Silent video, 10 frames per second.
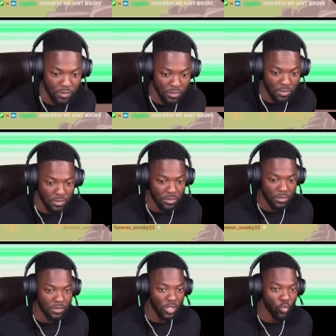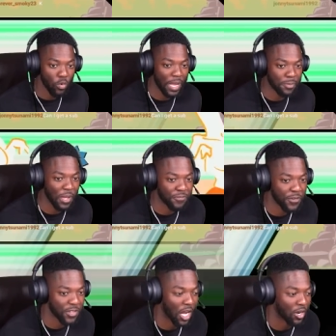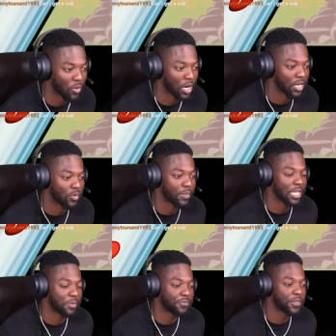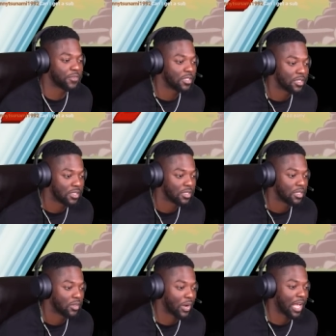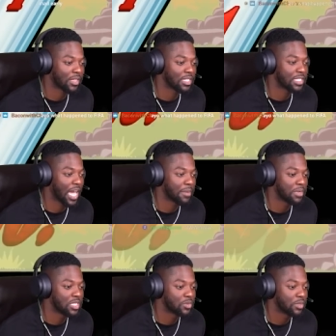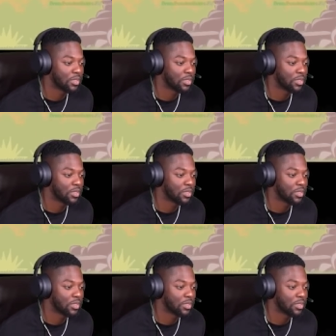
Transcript: It's not your lane. We're about to play people, y'all. Don't worry. We're about to play people. Got these gamebies.